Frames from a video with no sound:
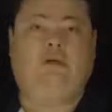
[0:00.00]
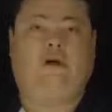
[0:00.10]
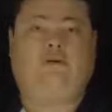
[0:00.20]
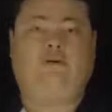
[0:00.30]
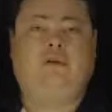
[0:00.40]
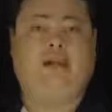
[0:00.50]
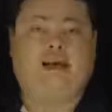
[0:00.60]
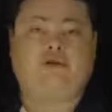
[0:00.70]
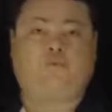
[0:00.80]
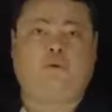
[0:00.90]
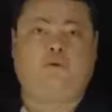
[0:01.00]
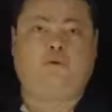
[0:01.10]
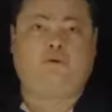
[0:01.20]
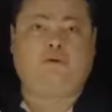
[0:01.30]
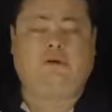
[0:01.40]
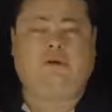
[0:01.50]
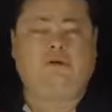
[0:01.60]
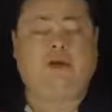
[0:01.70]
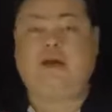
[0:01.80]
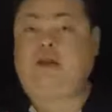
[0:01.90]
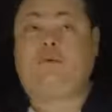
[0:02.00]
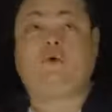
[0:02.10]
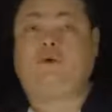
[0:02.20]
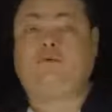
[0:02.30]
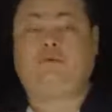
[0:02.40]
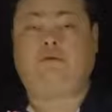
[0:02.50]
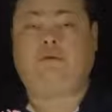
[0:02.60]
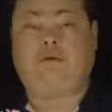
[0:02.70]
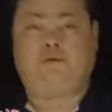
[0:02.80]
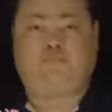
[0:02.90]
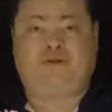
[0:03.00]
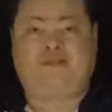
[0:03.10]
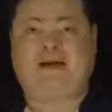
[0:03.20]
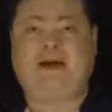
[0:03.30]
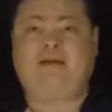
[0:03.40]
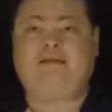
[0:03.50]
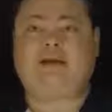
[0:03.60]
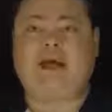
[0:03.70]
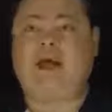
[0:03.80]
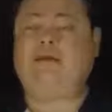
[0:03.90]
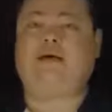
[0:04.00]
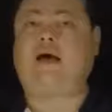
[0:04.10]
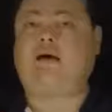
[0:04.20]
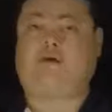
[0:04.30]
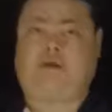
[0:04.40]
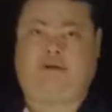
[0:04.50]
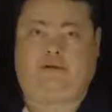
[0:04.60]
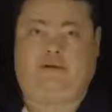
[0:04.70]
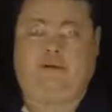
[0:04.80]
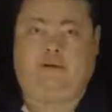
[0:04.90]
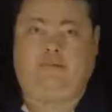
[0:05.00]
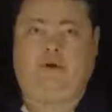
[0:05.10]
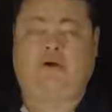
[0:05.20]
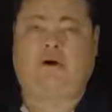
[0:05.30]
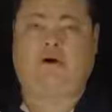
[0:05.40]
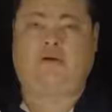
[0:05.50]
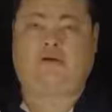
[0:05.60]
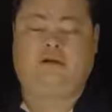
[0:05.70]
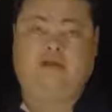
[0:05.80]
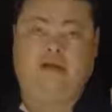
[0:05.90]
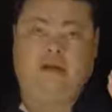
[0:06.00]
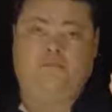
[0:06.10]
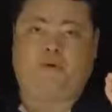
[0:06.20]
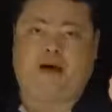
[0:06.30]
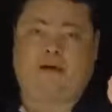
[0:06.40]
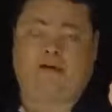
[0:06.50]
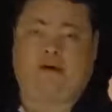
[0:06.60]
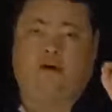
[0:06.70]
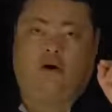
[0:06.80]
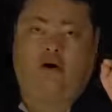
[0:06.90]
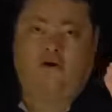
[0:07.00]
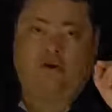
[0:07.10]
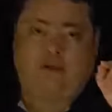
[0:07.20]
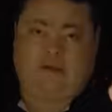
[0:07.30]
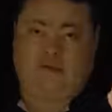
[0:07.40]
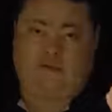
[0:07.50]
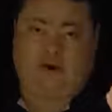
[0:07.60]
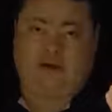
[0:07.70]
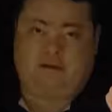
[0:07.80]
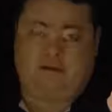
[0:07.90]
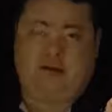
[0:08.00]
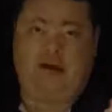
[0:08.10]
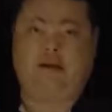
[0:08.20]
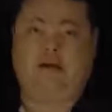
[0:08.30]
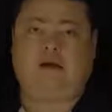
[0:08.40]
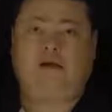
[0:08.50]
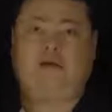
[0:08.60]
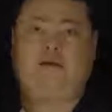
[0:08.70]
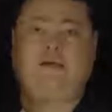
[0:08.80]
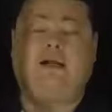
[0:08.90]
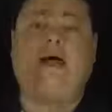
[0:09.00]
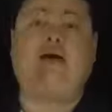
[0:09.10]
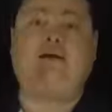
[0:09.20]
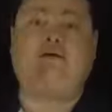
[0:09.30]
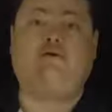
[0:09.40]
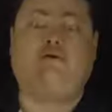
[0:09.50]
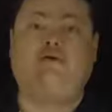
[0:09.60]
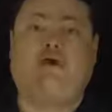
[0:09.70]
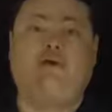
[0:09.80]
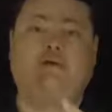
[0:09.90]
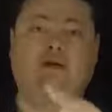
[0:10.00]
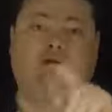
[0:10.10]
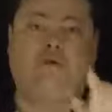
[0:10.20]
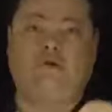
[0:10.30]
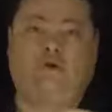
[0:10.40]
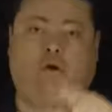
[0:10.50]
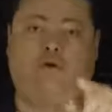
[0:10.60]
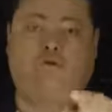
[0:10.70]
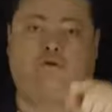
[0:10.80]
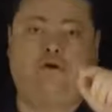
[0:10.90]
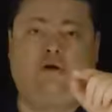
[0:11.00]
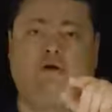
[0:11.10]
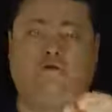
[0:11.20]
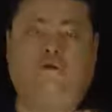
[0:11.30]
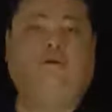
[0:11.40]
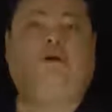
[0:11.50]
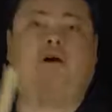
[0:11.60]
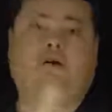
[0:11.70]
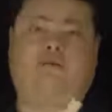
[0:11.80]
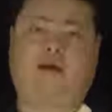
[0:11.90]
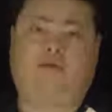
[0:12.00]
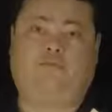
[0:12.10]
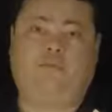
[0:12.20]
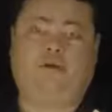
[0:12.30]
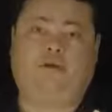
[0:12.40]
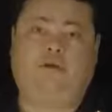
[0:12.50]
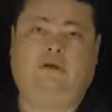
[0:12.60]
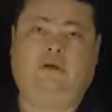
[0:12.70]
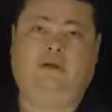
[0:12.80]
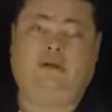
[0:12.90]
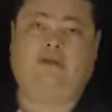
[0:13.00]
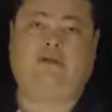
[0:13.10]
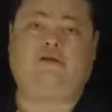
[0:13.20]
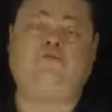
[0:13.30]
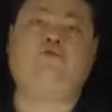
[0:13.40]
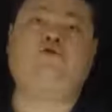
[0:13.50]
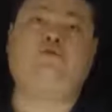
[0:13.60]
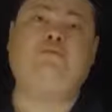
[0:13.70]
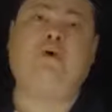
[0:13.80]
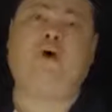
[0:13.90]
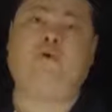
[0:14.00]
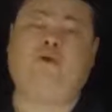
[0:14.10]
Now, the last one is the ideal world, is precise and accurate, because the impacts are always on the same spot and the gun is aligned. So he's always hitting very close to the target value. This is small